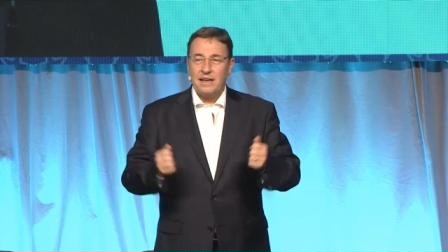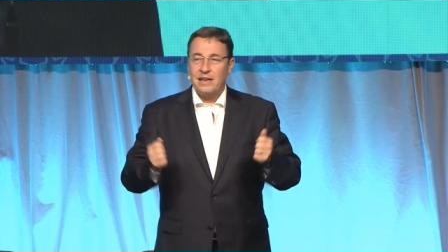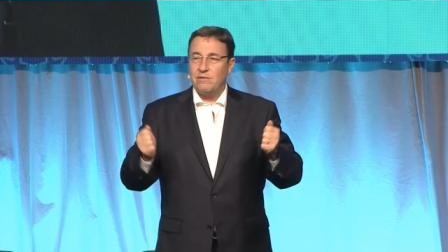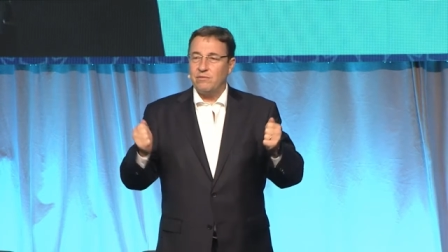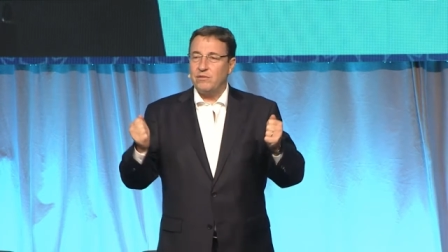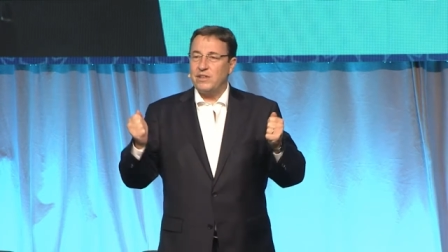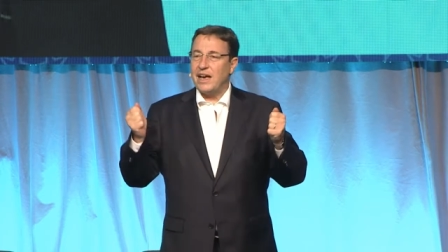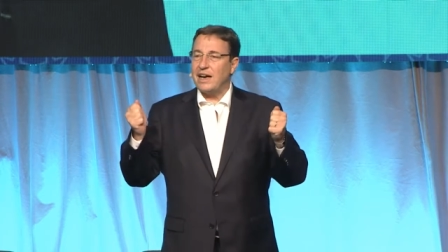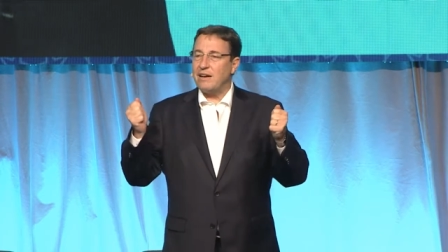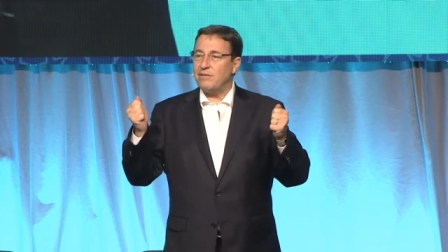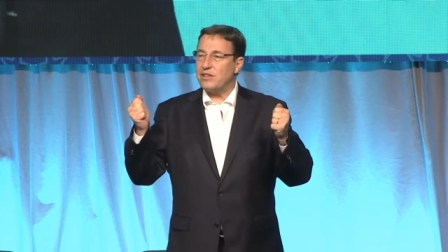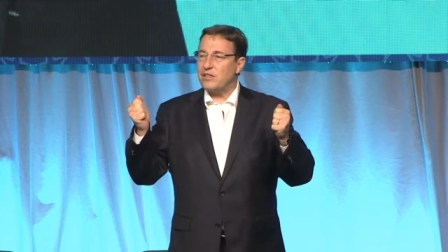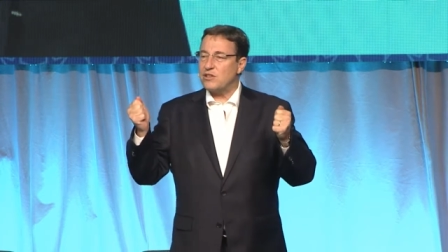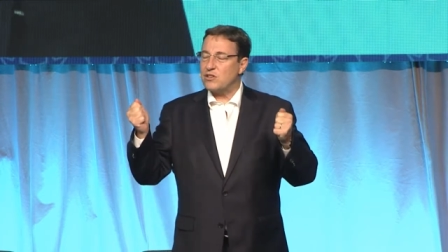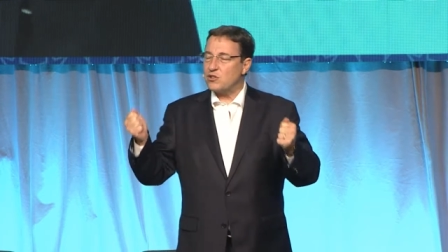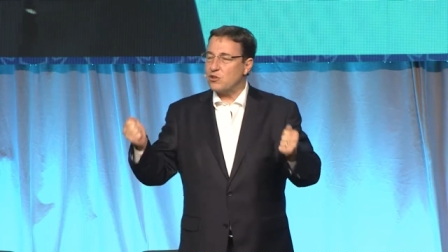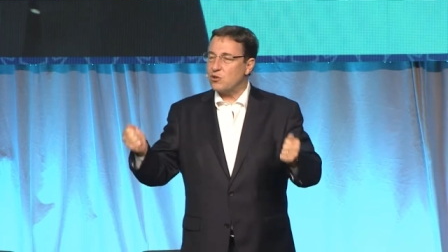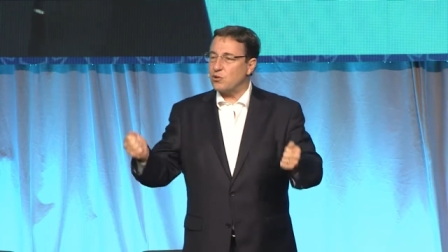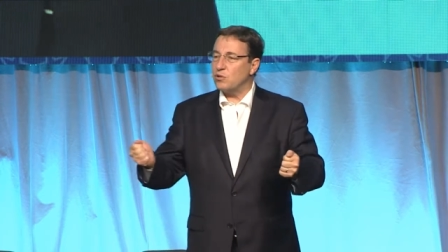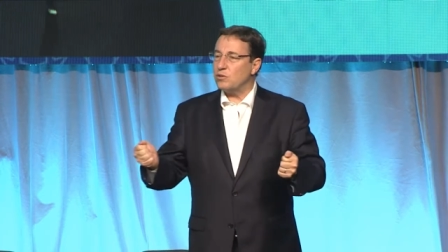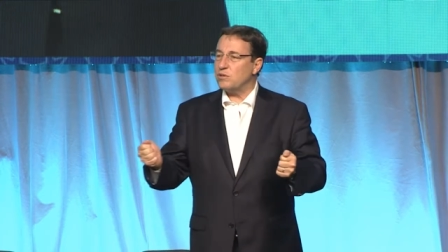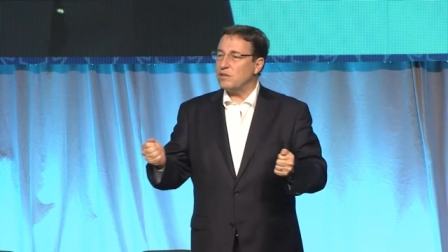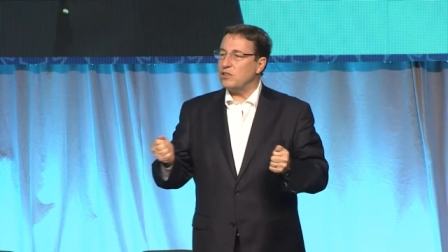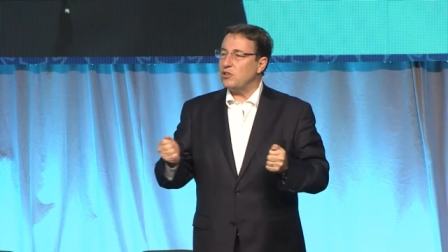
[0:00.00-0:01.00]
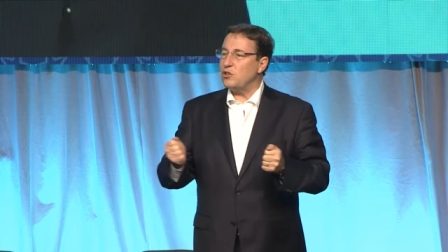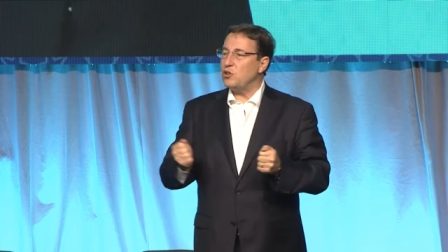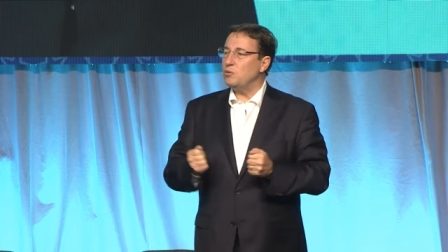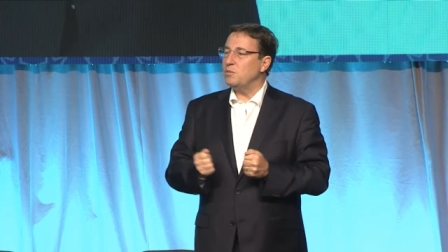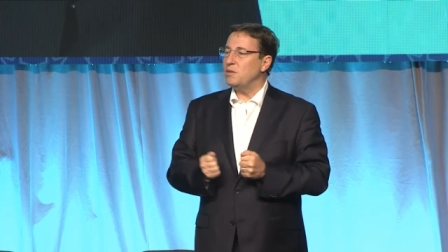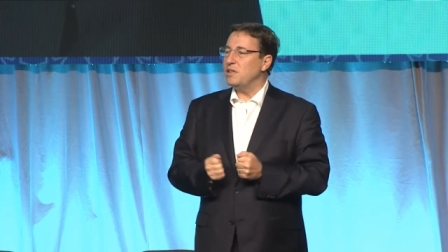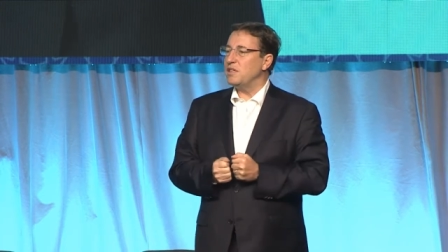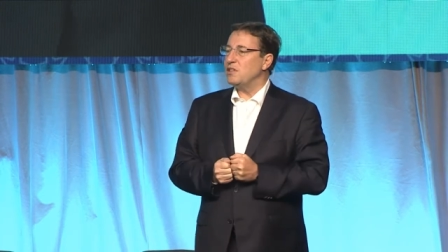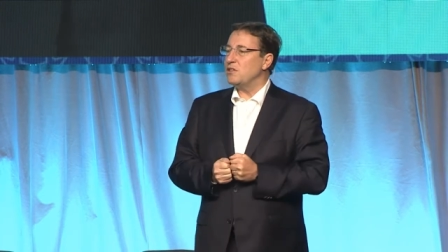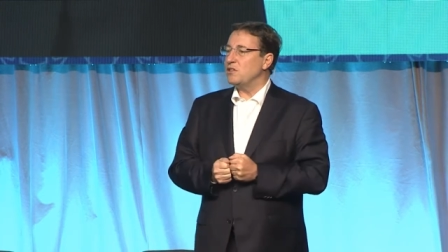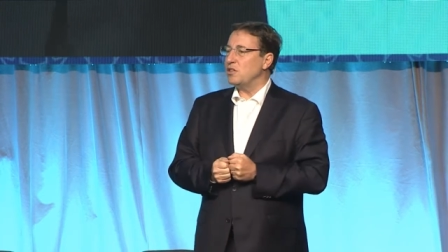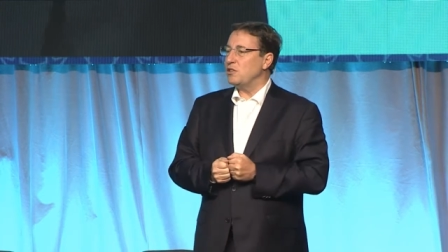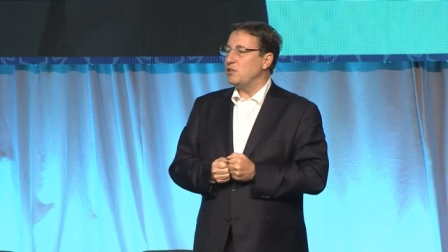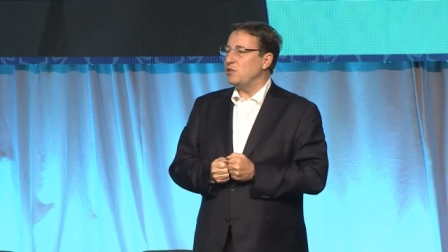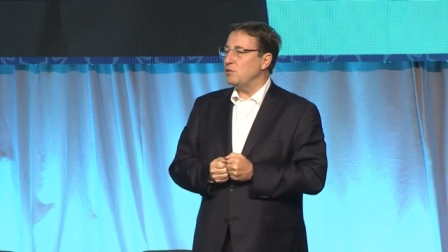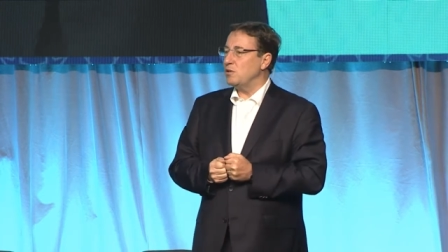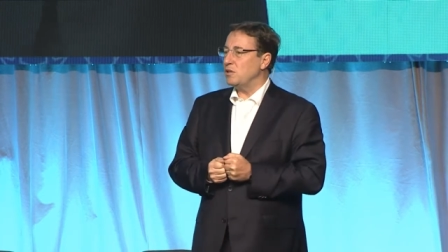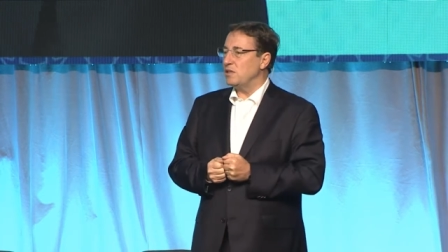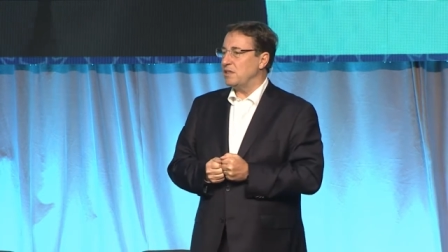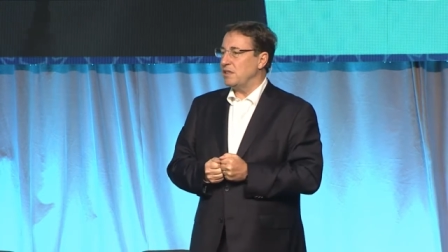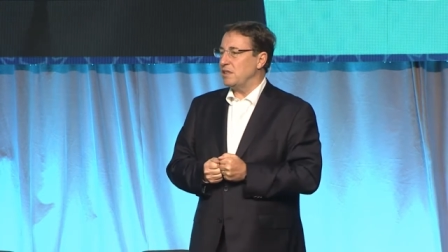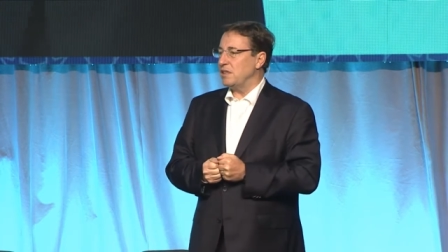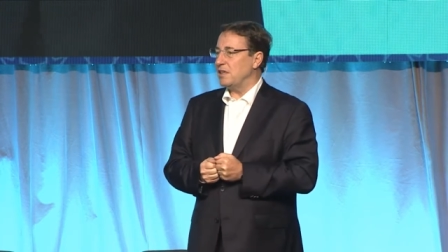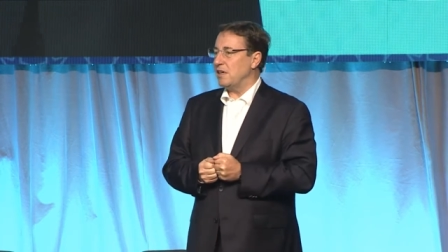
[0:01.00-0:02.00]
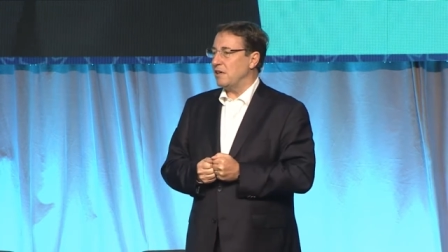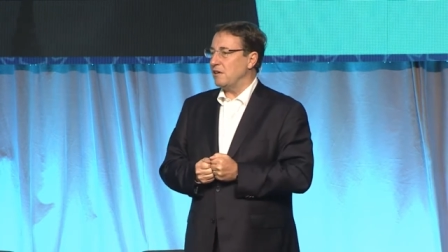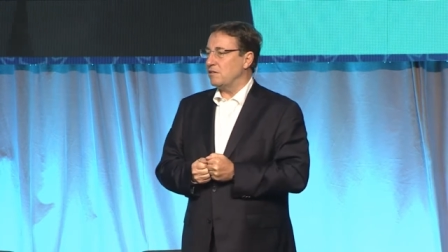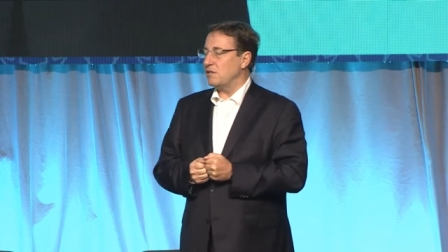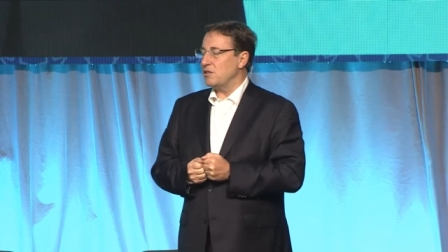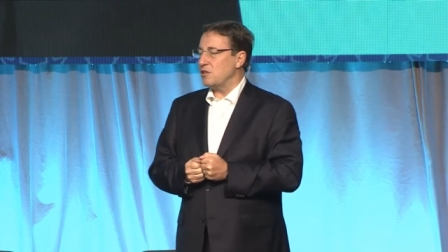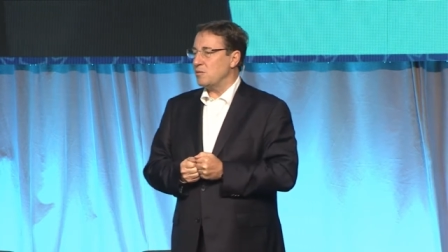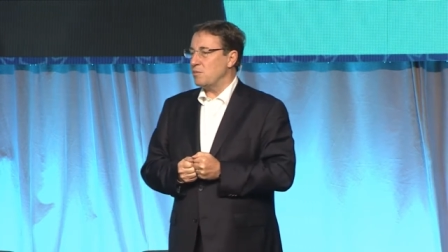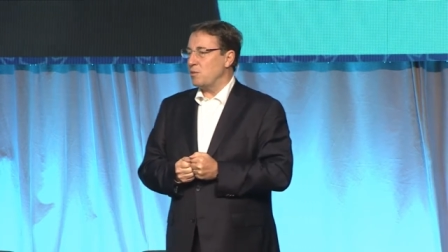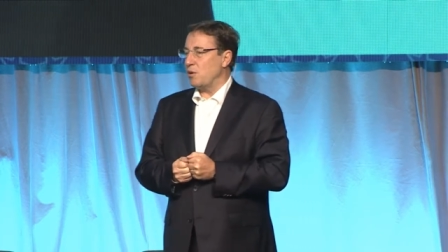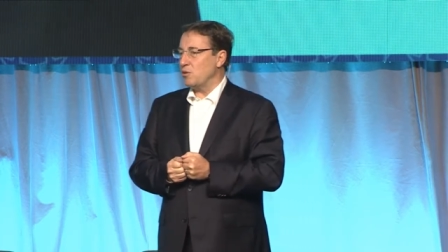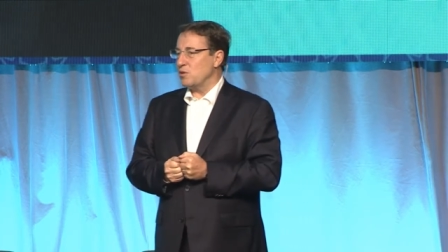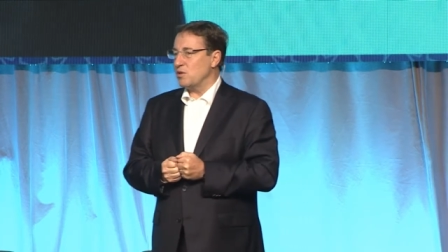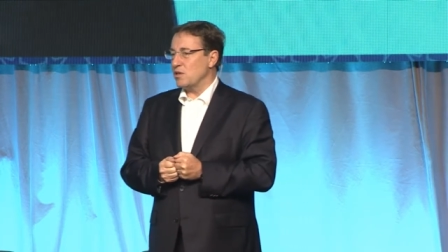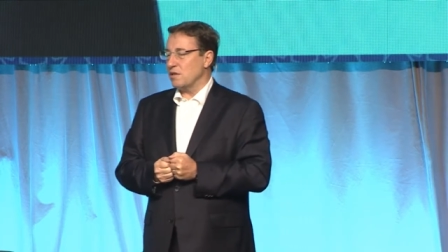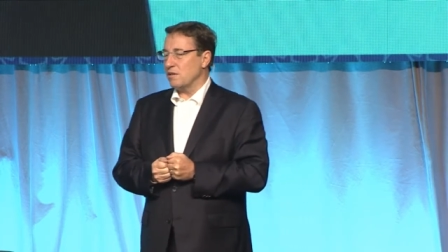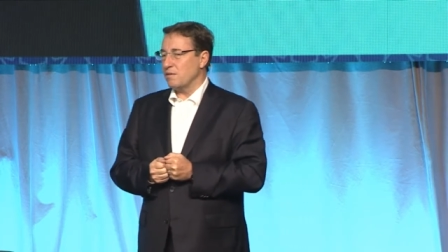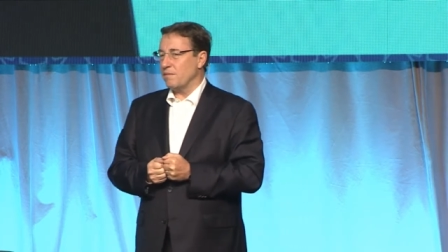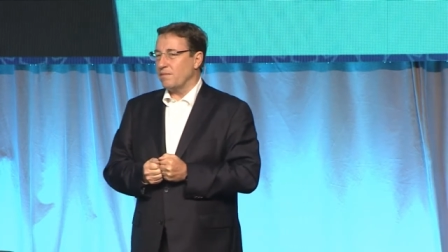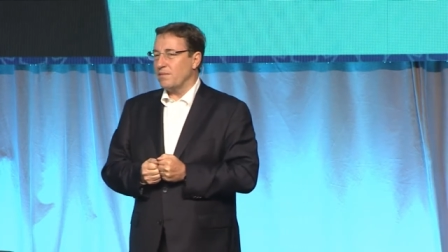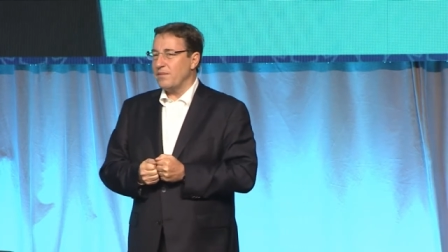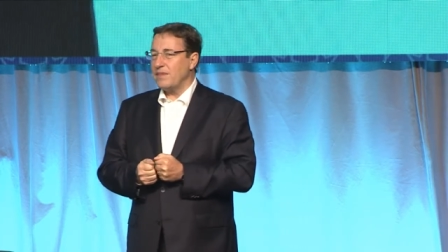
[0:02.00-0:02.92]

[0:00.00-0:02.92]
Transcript: We have extraordinary human ingenuity at our disposal.